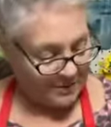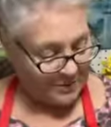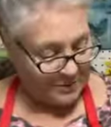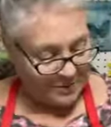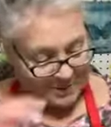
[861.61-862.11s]

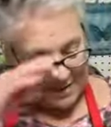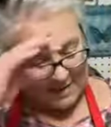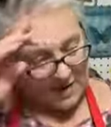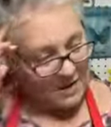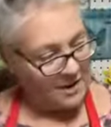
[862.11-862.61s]
Oh, it's
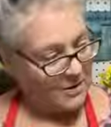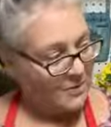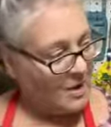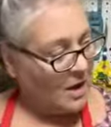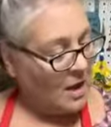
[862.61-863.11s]
getting hot in
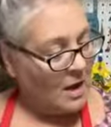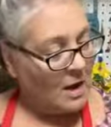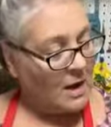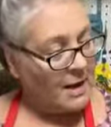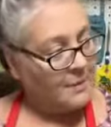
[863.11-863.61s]
here.
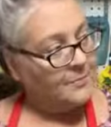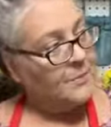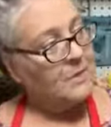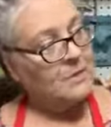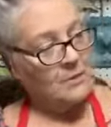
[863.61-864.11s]
All right,
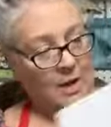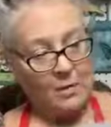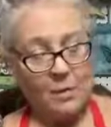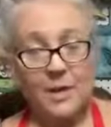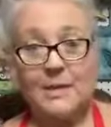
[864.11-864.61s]
so
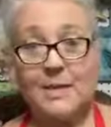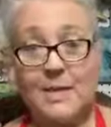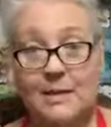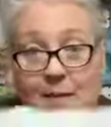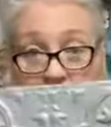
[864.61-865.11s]
now we're going to
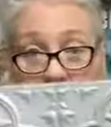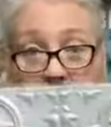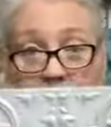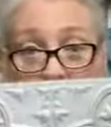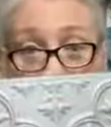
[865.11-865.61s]
take
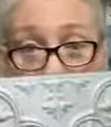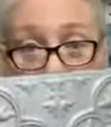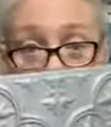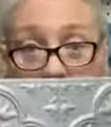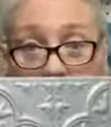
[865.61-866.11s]
this that I
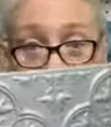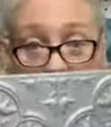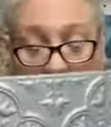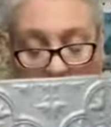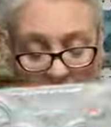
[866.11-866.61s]
cut the
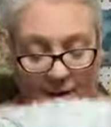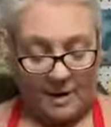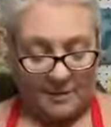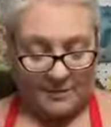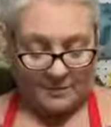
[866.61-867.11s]
center out
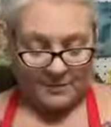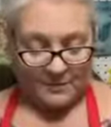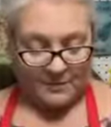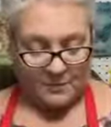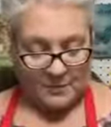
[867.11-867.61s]
of.
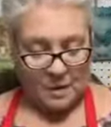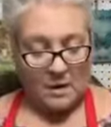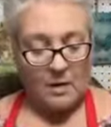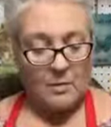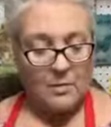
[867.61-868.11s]

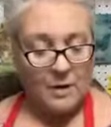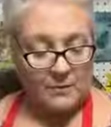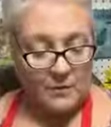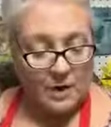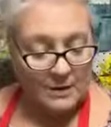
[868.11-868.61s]
But
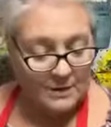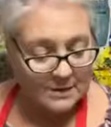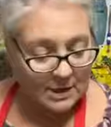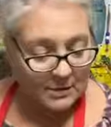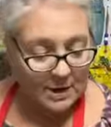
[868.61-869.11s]
if you cut the
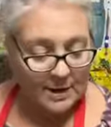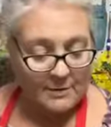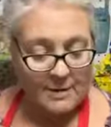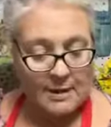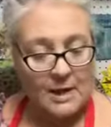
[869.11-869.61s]
center out
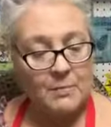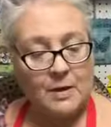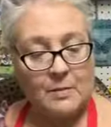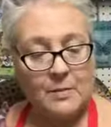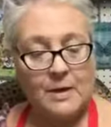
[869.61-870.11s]
of it,
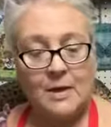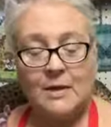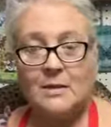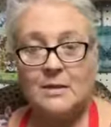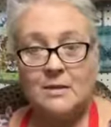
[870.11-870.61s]
keep it
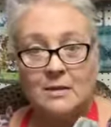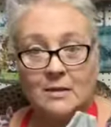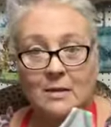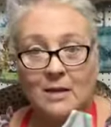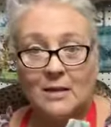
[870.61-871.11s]
because
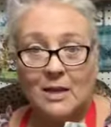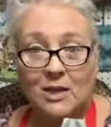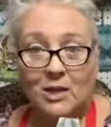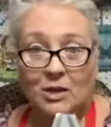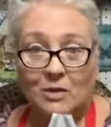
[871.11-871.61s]
isn't
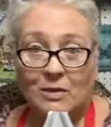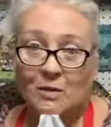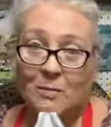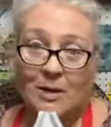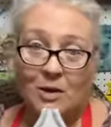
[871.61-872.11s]
that cute?
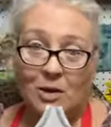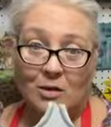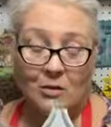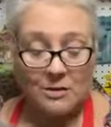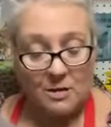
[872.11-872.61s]
That would make a
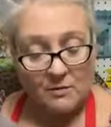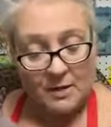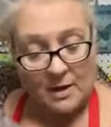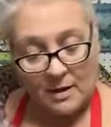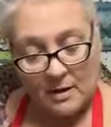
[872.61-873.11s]
cute little
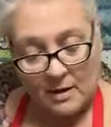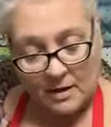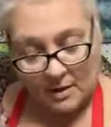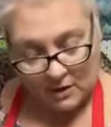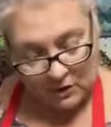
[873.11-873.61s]
snowflake.
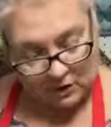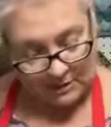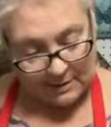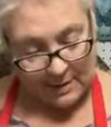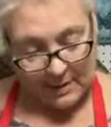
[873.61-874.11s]

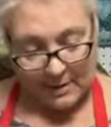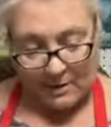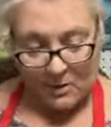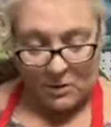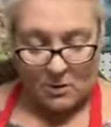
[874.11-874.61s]
Just
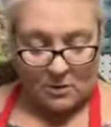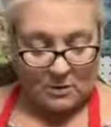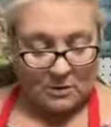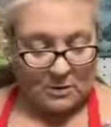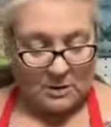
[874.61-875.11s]
saying,
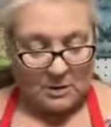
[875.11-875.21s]
y'all.